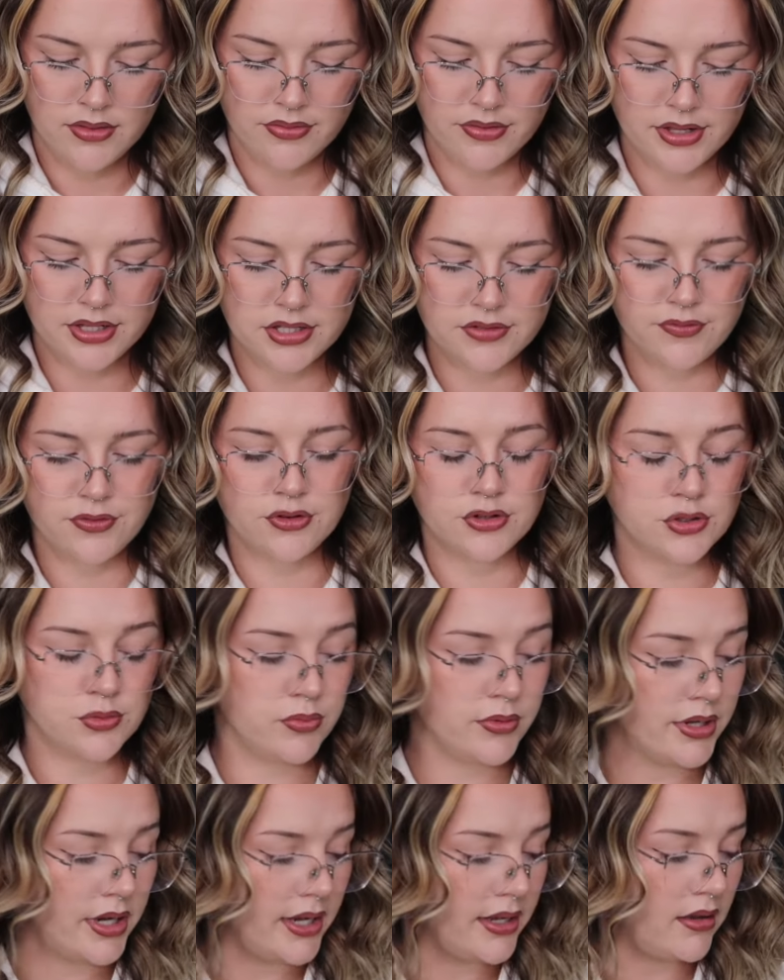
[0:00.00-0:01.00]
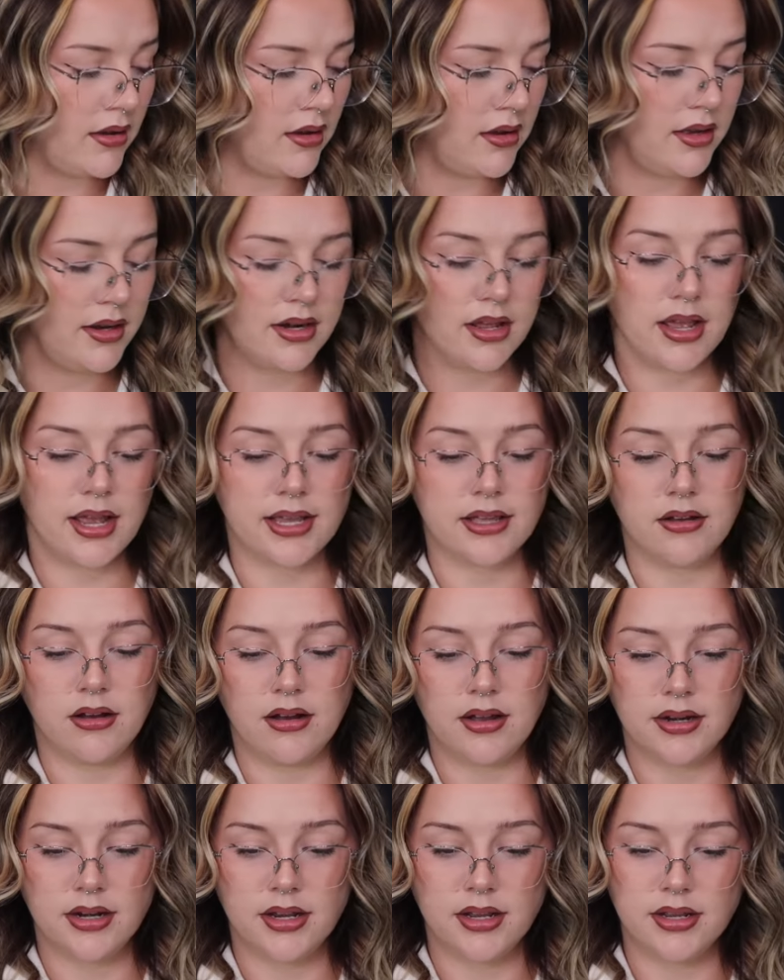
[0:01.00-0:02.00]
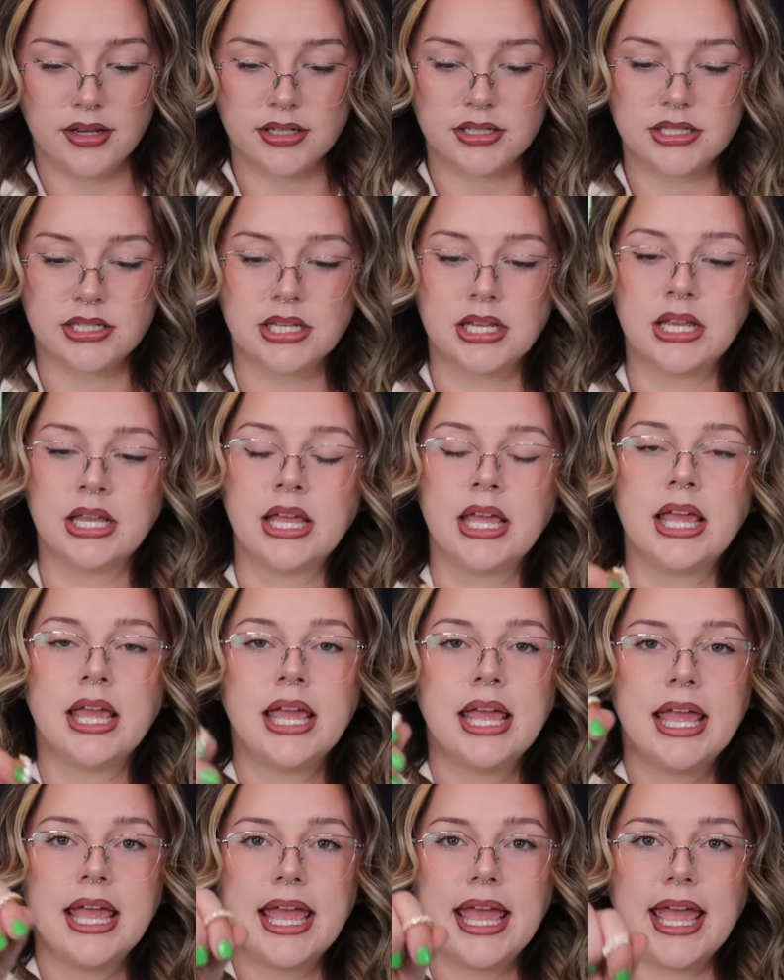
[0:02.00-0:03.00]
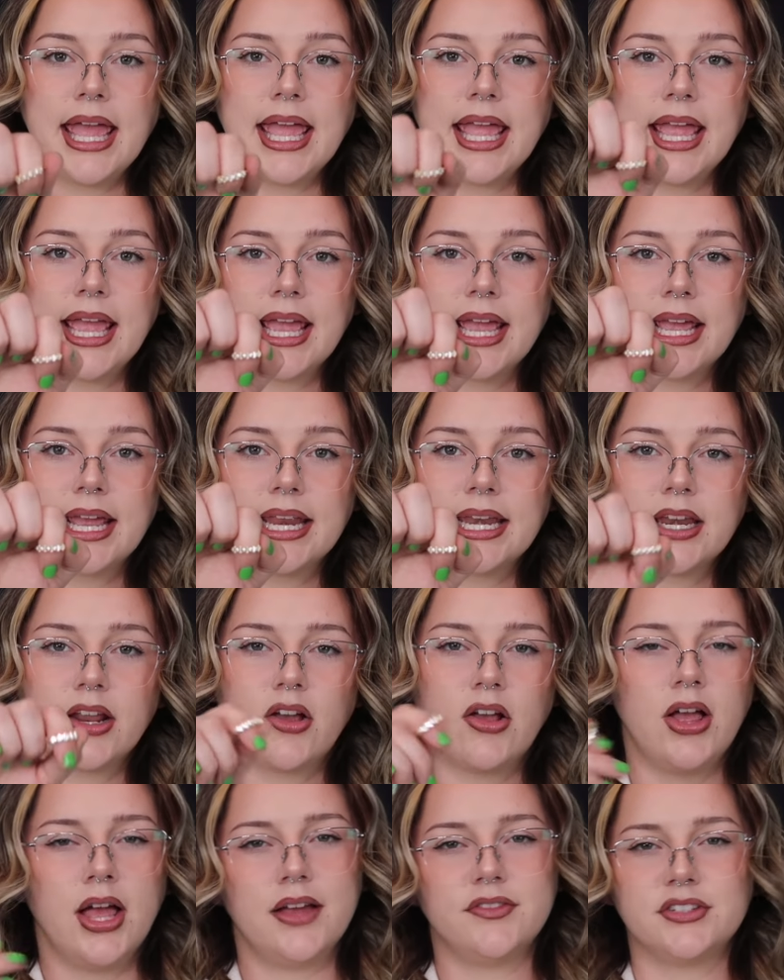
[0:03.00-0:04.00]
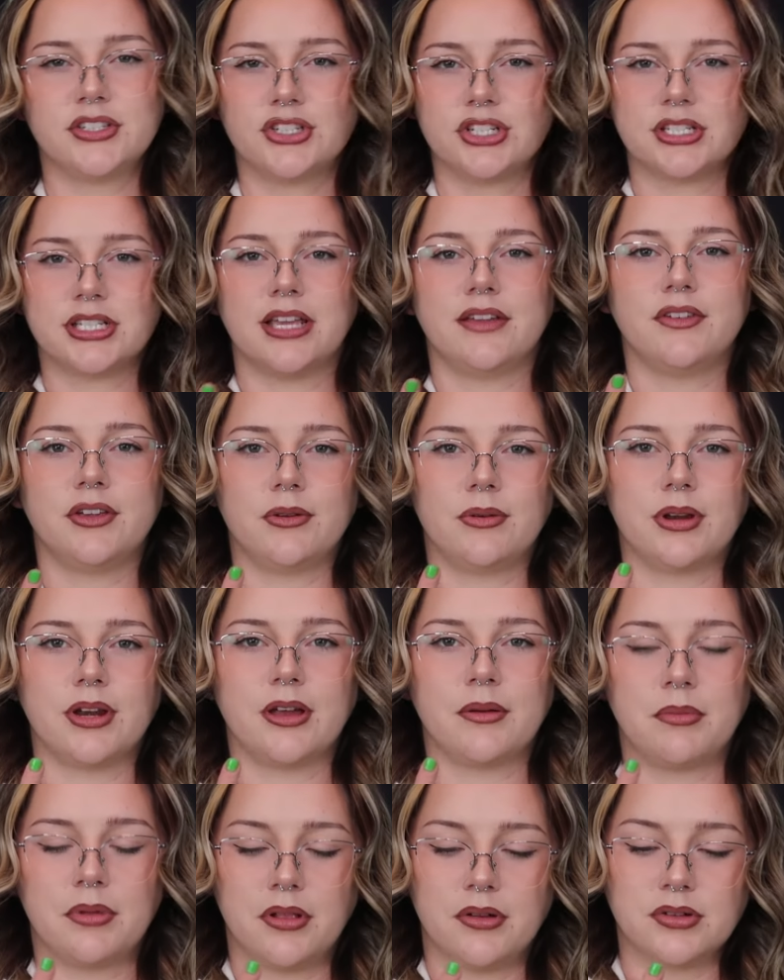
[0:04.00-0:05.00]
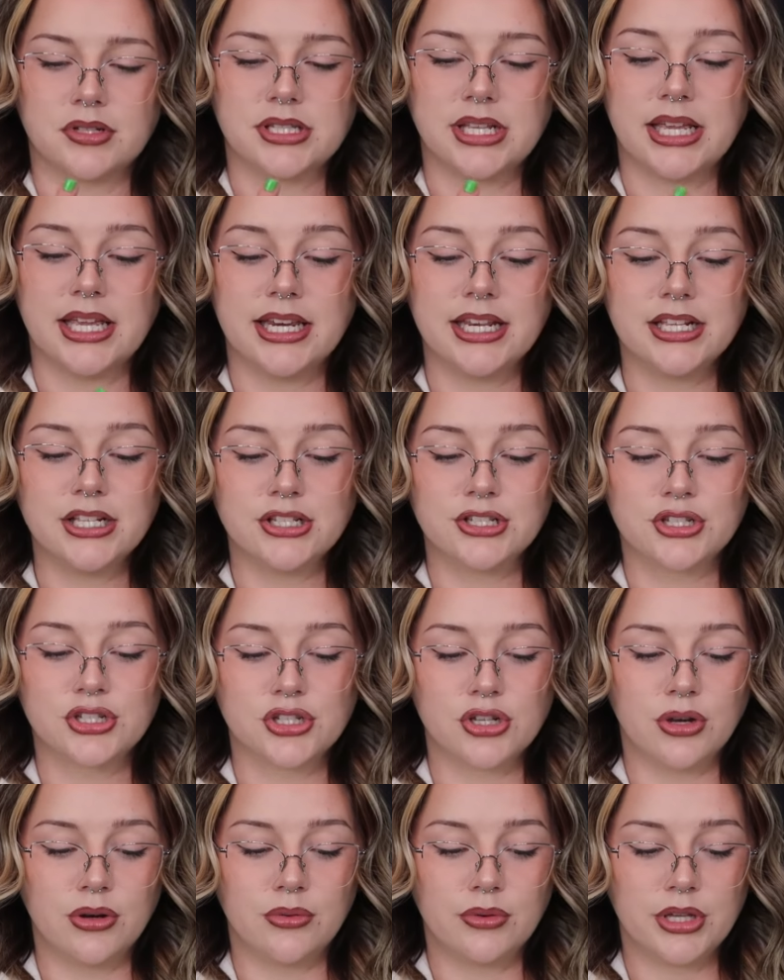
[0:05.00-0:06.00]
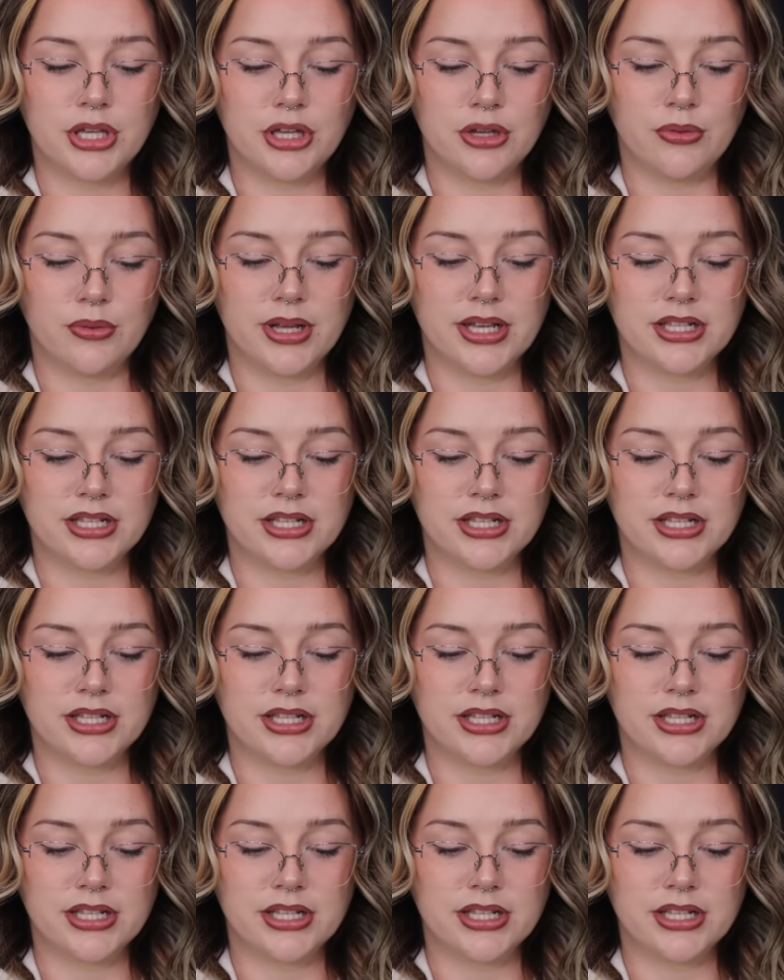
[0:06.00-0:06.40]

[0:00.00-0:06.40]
This first one I got it, and I'll have to just give you an up close. It is so cute.